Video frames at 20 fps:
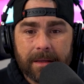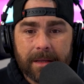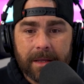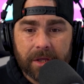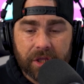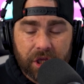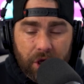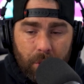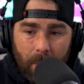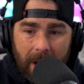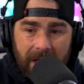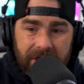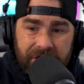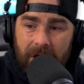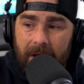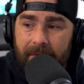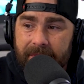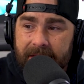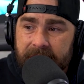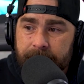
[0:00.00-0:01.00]
you watch
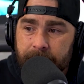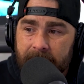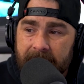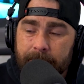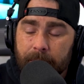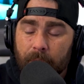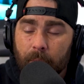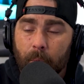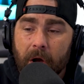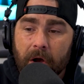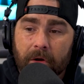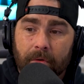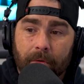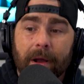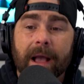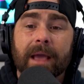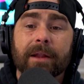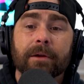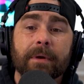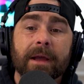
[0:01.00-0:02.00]
all these people walk
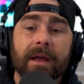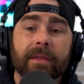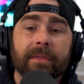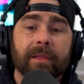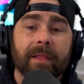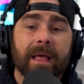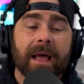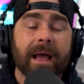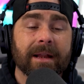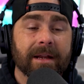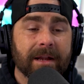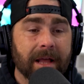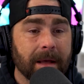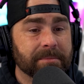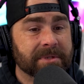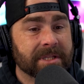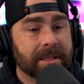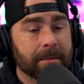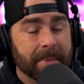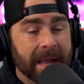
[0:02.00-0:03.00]
right around the line and up
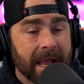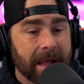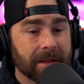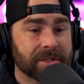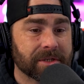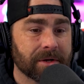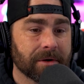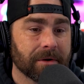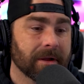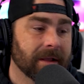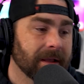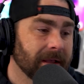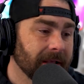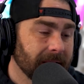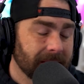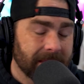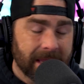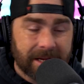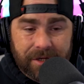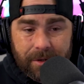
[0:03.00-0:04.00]
to the bouncer.
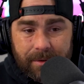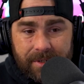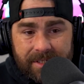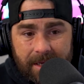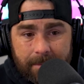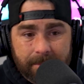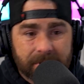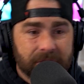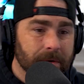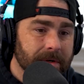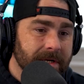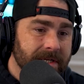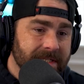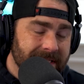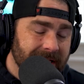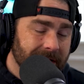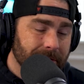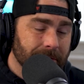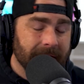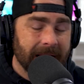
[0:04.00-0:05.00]
They do some sort of
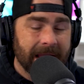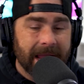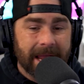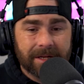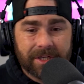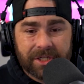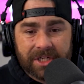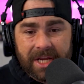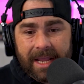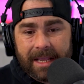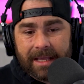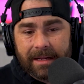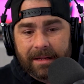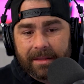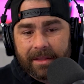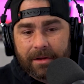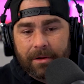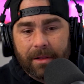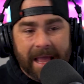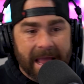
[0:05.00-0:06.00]
secret handshake and a
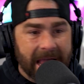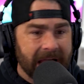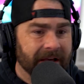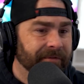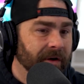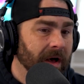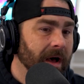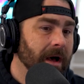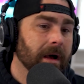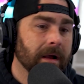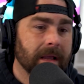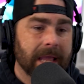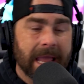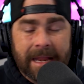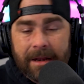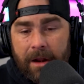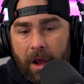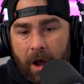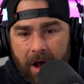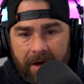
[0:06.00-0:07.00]
little half hug,
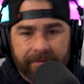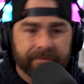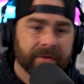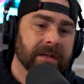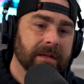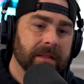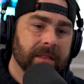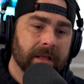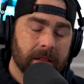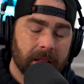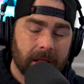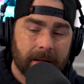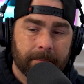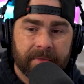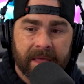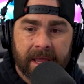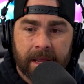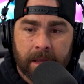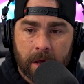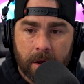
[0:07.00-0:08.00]
and off into the club
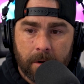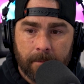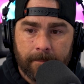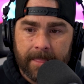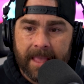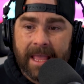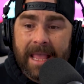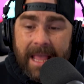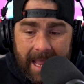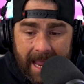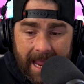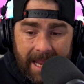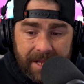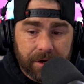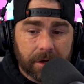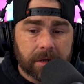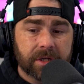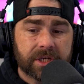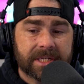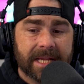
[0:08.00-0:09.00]
they go. And
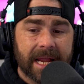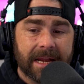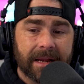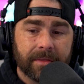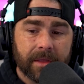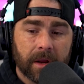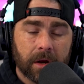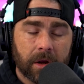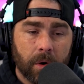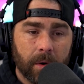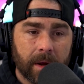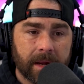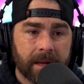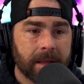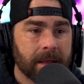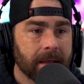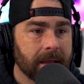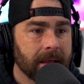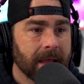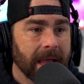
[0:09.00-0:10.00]
you're standing there going,
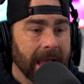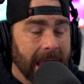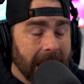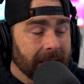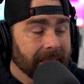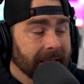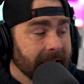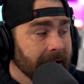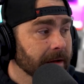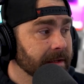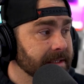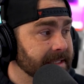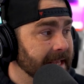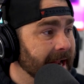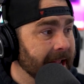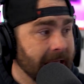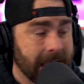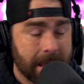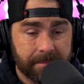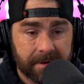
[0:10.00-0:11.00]
how the hell does that
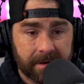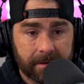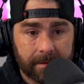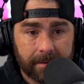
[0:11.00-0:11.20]
happen?